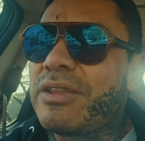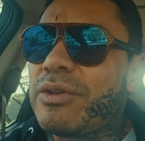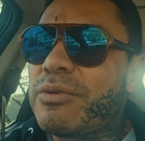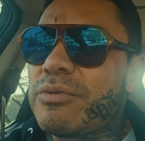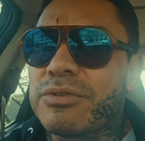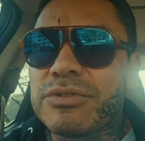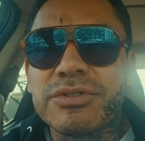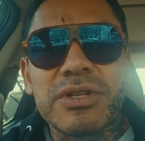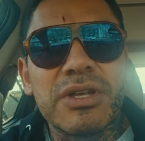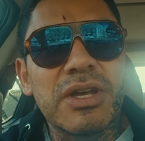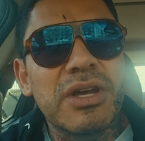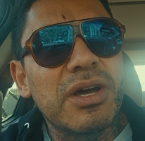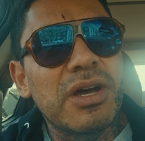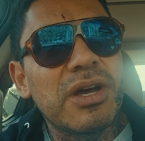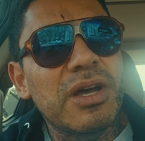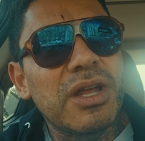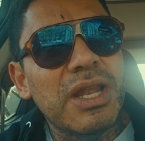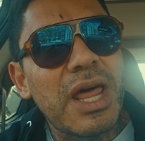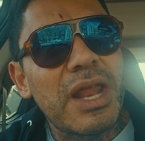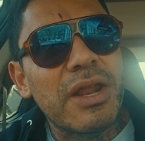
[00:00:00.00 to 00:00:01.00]
There was
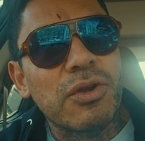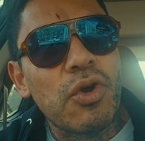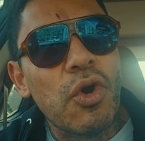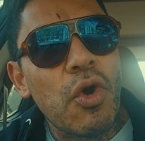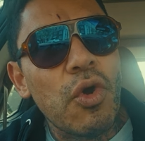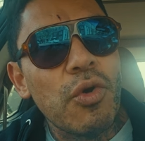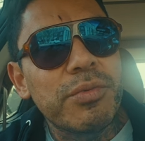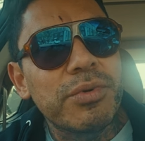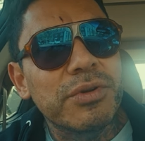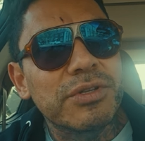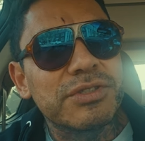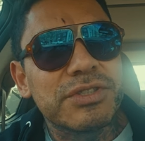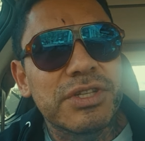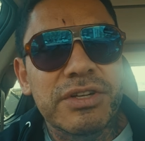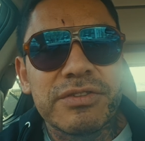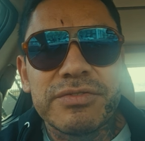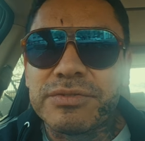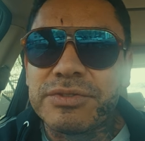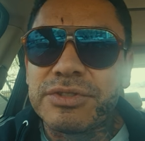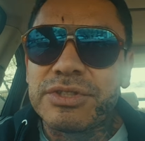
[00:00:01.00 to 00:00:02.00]
a lot of cobras
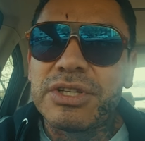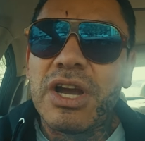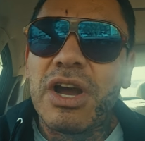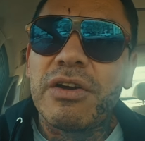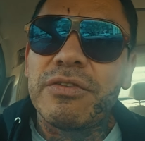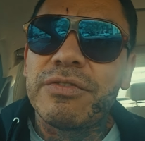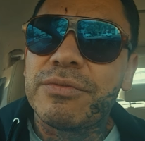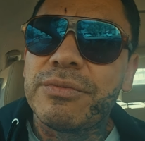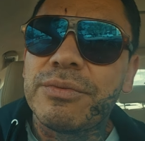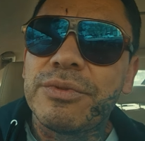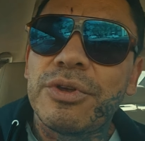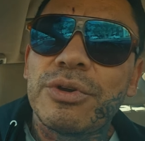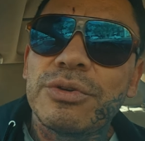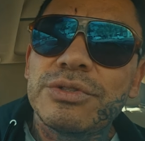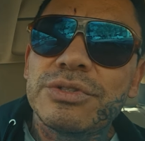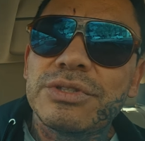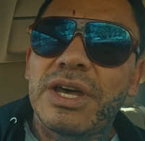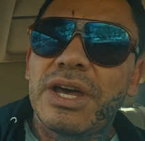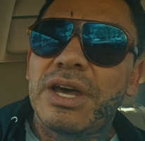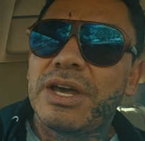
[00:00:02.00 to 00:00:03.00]
there from Chicago from the north
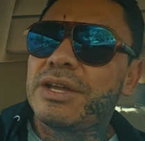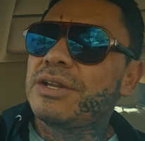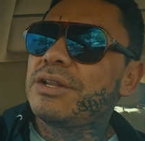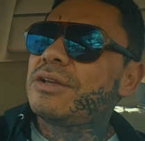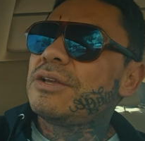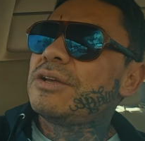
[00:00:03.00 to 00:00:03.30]
side.